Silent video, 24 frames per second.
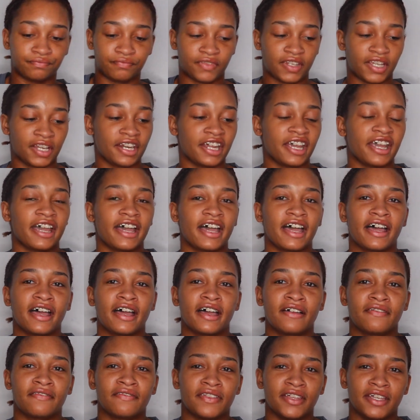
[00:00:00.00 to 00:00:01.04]
Then I
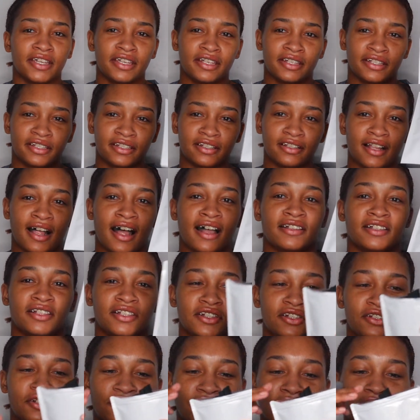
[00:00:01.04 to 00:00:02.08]
have these
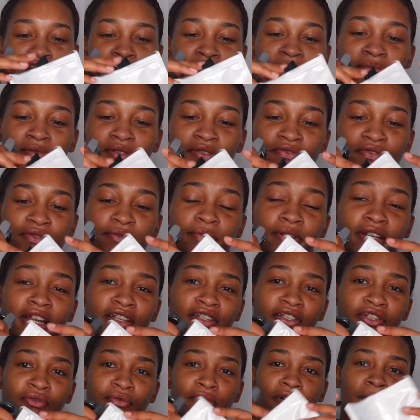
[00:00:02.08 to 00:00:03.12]
glasses straps for when
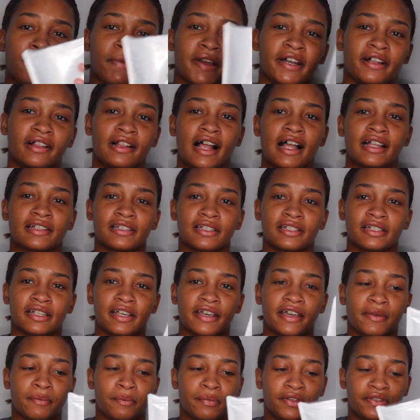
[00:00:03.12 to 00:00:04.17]
I do wear my glasses,
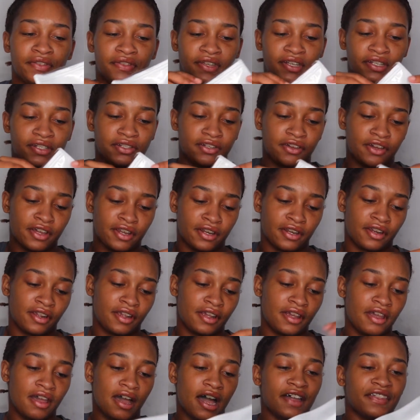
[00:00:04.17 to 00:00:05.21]
I can put these on.
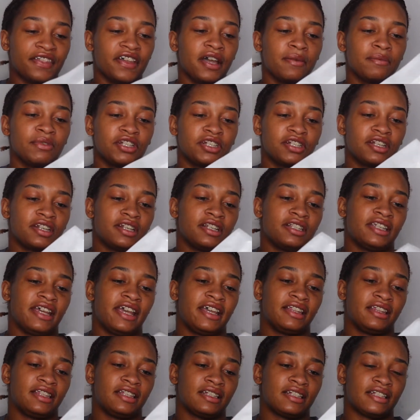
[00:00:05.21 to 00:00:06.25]
I think I'm just gonna
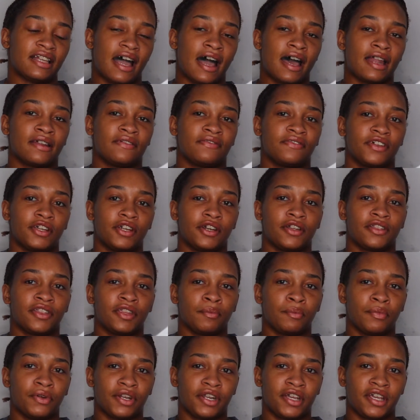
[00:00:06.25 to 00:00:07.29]
take this out of here and
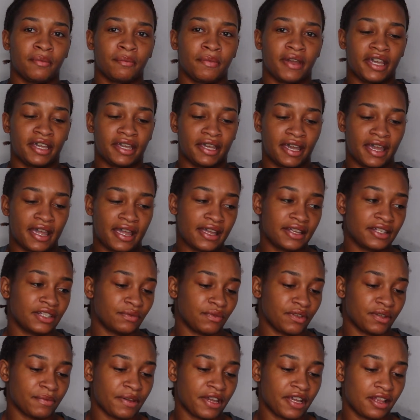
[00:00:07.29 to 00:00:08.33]
then put it in my case
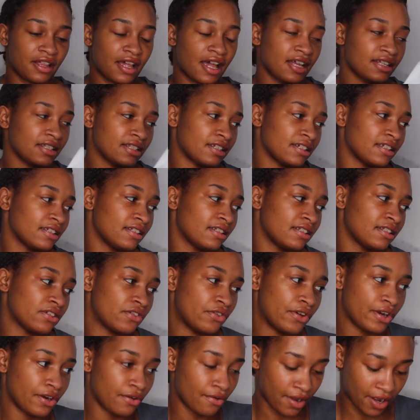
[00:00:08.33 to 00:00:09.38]
with my glasses
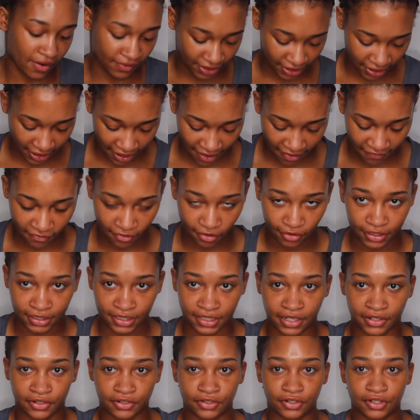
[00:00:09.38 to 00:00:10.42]
so I don't have to have all this
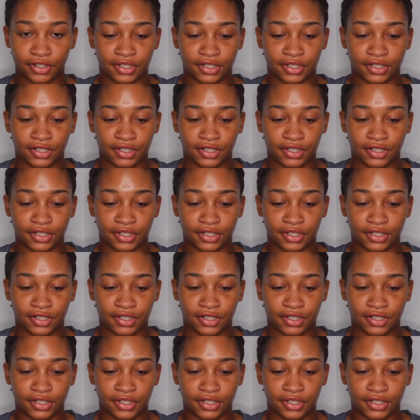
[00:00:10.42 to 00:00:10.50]
extra